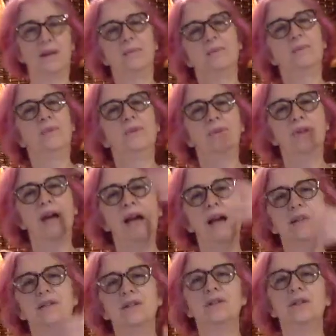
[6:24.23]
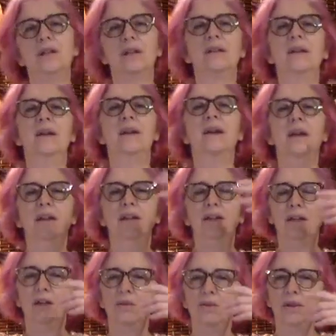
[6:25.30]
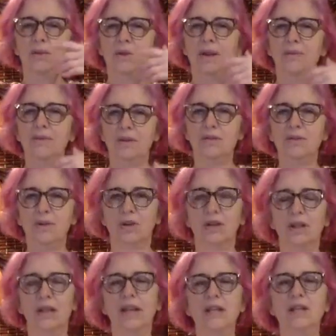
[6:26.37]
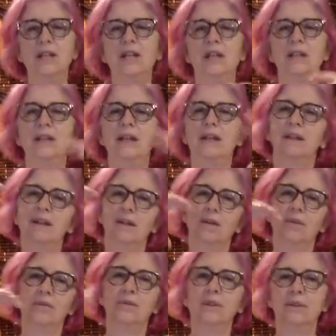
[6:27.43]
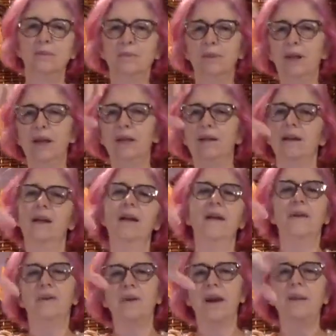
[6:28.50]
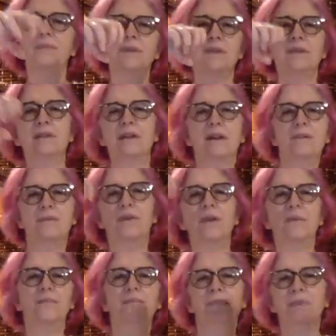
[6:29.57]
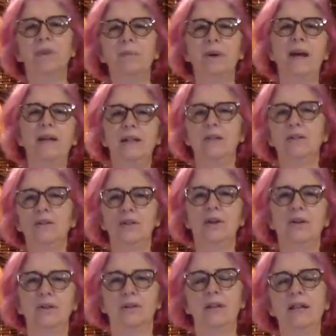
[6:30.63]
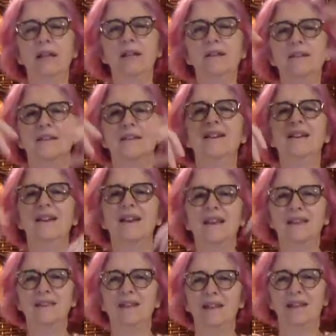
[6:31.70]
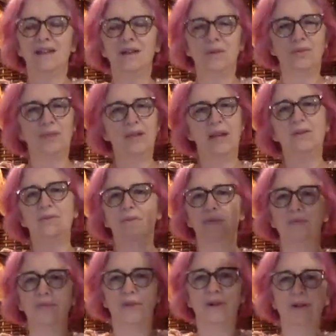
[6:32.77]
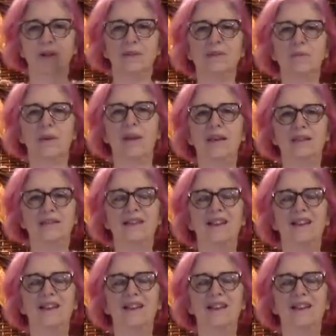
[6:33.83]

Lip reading: with the oxygen, that we have our circulation and it goes in the blood, grabs the stuff the body no longer needs, and then it goes out through various ways.